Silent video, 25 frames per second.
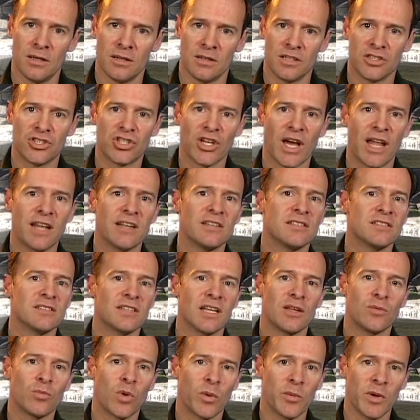The challenge is
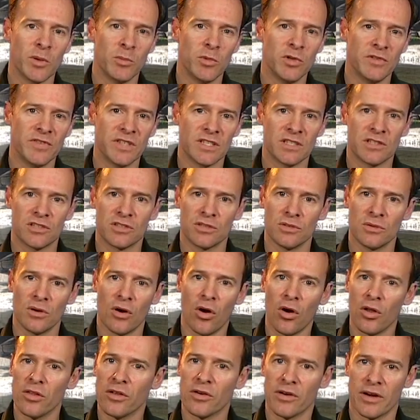then when we move into
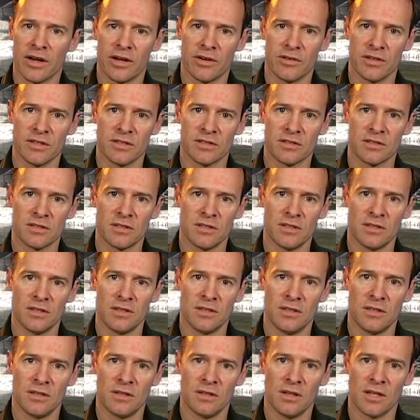other areas,
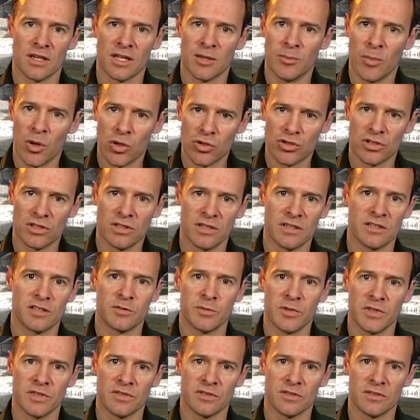like emotional
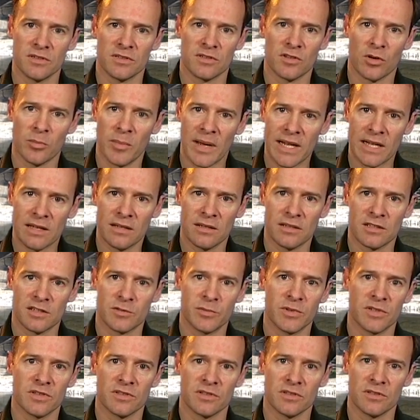experiences or mental
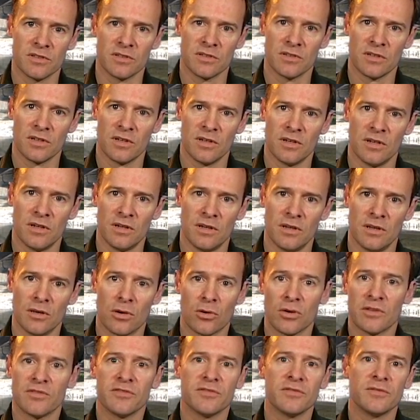experiences,
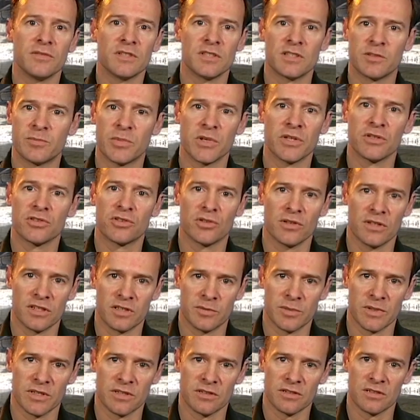or even spiritual
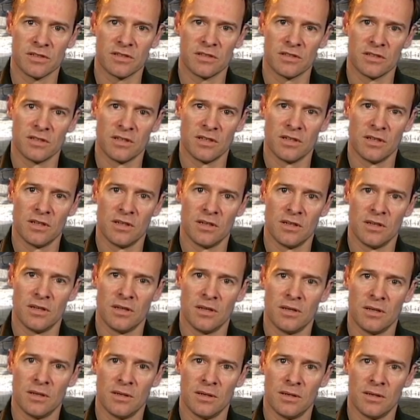experiences.
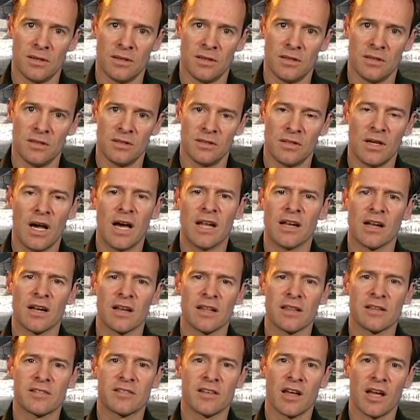A lot
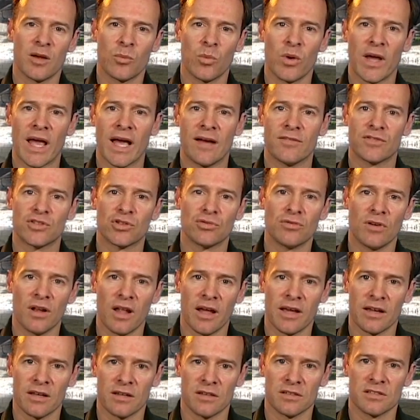of the time we have to
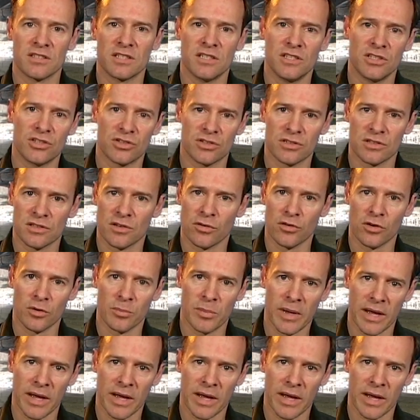rely on our teachers or our